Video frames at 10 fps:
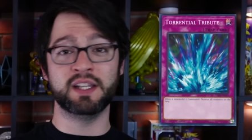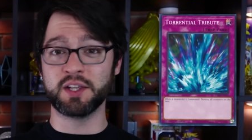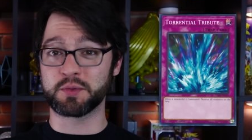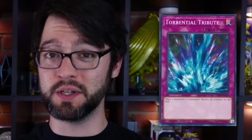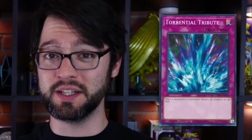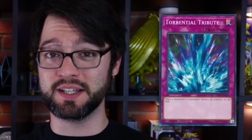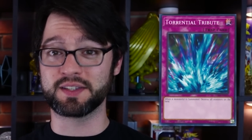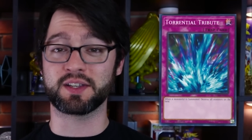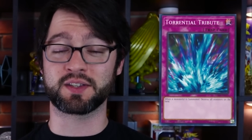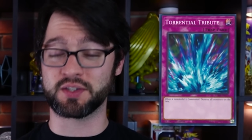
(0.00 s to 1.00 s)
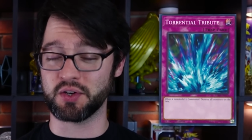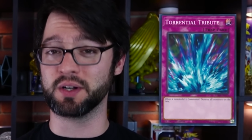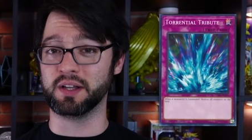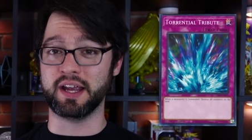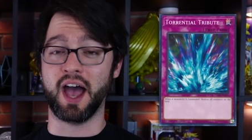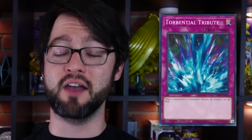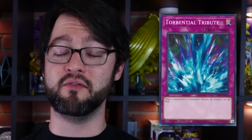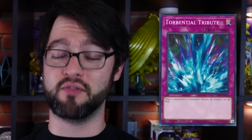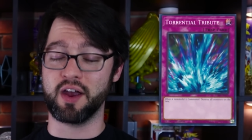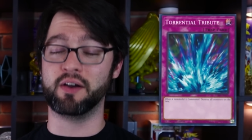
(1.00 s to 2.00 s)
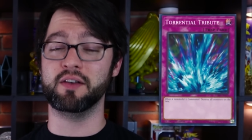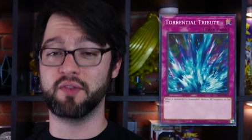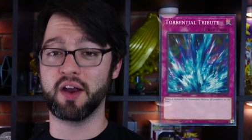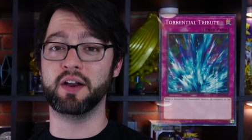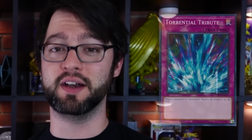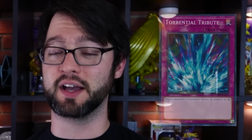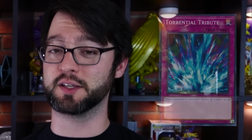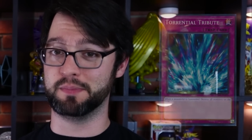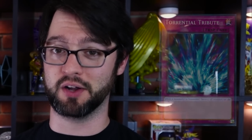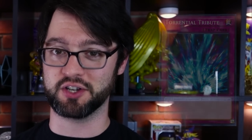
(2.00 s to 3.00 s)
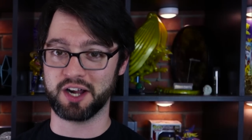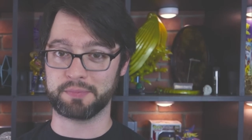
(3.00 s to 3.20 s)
Then this really is certainly a very, very nice budget